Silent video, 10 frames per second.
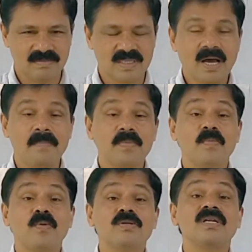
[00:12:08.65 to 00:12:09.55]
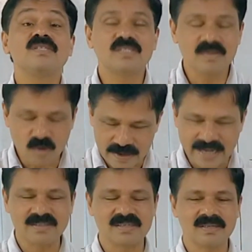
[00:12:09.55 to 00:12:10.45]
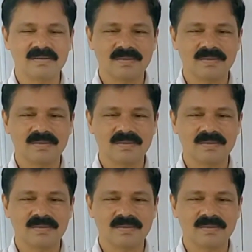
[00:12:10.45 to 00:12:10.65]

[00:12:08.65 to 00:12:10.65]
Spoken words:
the proportional system of taxation.